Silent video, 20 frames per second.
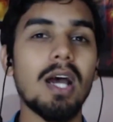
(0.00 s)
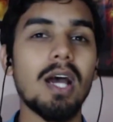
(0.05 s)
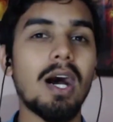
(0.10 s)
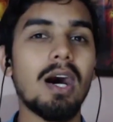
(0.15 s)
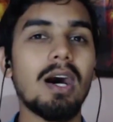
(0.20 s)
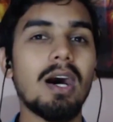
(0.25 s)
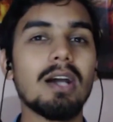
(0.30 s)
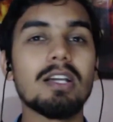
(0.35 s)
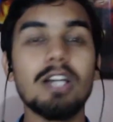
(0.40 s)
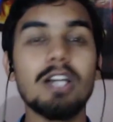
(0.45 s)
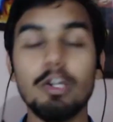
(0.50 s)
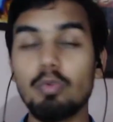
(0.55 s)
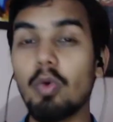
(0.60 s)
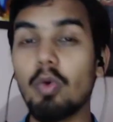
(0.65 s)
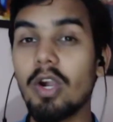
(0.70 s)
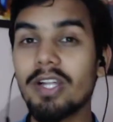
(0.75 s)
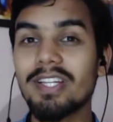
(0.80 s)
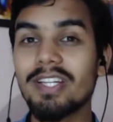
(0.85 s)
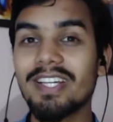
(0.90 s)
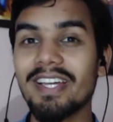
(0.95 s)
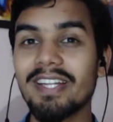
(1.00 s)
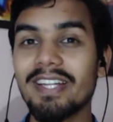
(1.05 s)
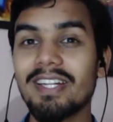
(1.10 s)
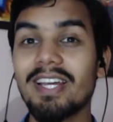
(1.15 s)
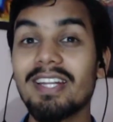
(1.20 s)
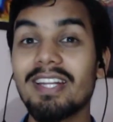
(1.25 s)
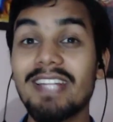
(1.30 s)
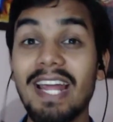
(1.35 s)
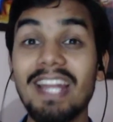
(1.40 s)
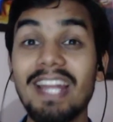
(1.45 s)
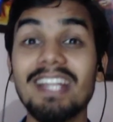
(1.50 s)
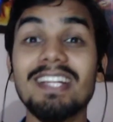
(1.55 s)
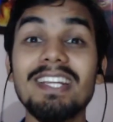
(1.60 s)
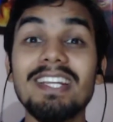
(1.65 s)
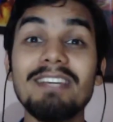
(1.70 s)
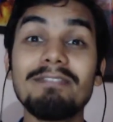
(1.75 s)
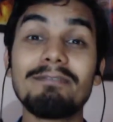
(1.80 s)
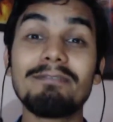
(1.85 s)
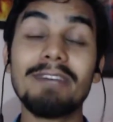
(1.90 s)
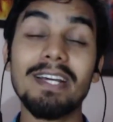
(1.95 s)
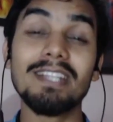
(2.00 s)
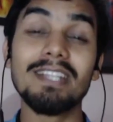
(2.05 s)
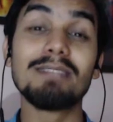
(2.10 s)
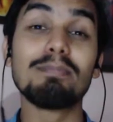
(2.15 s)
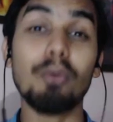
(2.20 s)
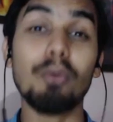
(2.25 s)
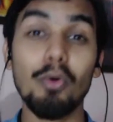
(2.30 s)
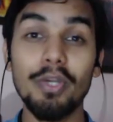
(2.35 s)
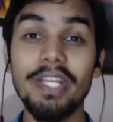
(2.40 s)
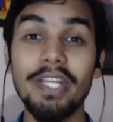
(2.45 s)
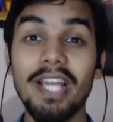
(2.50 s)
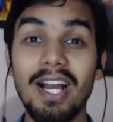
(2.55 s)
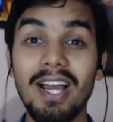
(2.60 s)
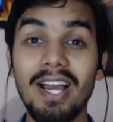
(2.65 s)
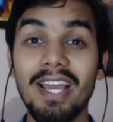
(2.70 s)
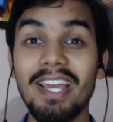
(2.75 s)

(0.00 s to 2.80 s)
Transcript: ConvertKit directly with Podia,